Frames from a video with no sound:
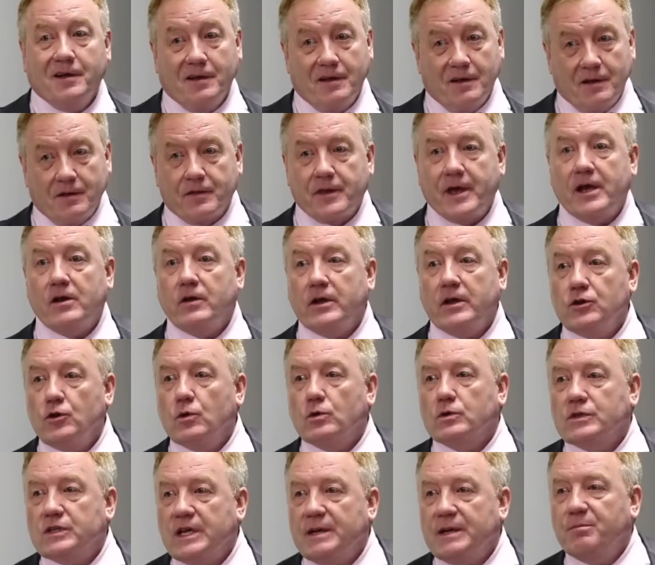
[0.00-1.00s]
They're in your
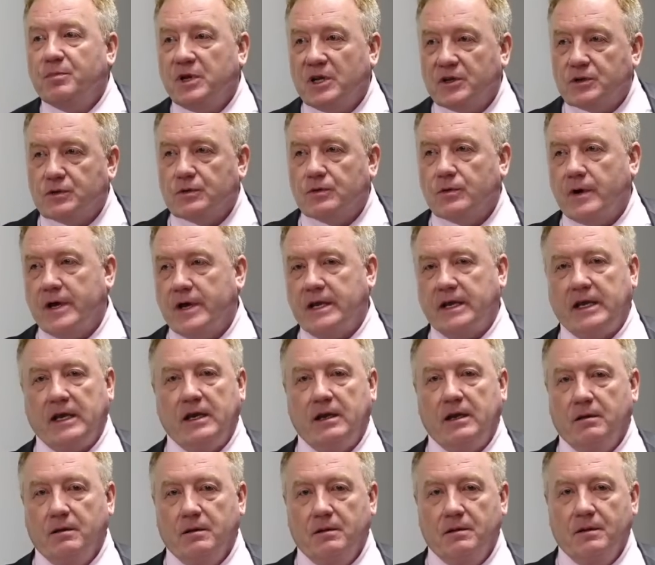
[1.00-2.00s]
template already.
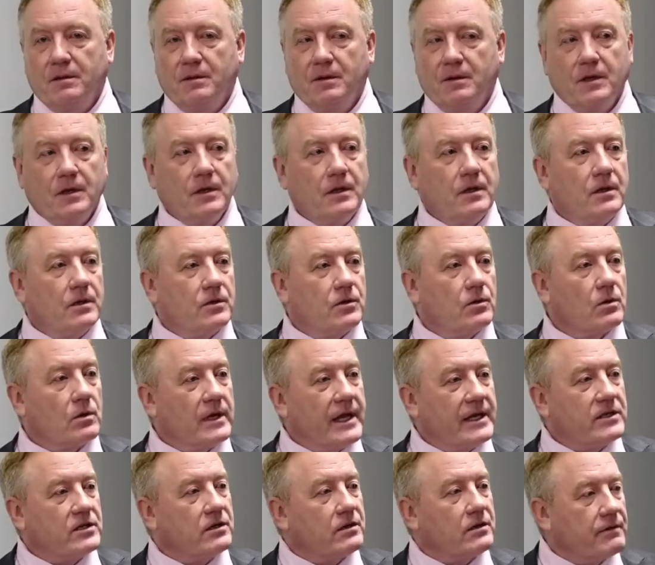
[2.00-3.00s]
Your
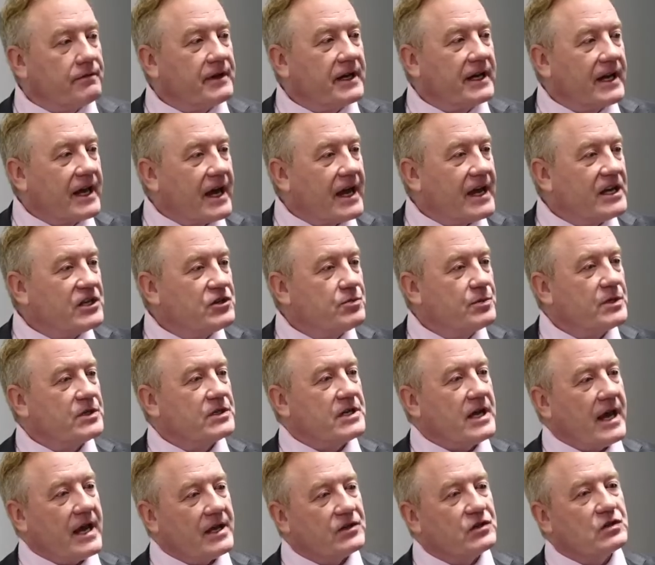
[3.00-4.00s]
letter of engagement
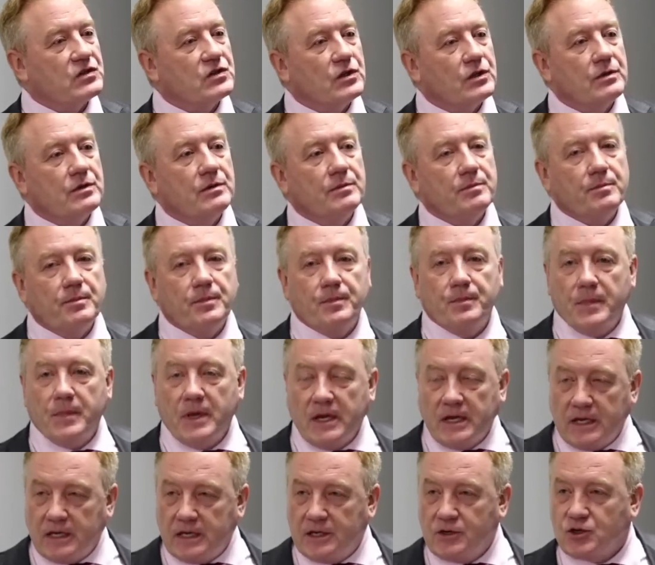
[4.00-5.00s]
has certain
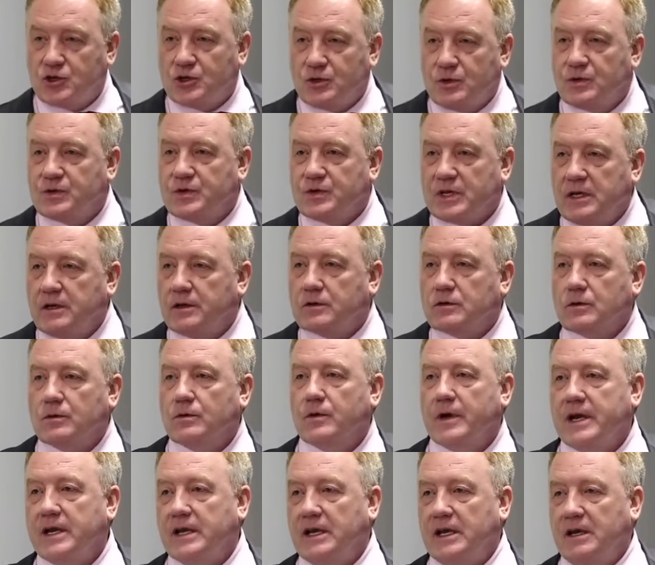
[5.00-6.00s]
issues in it
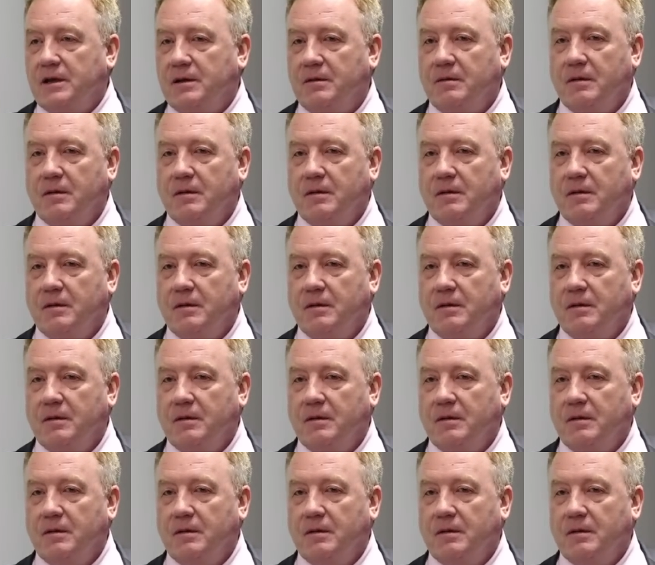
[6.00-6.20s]
already.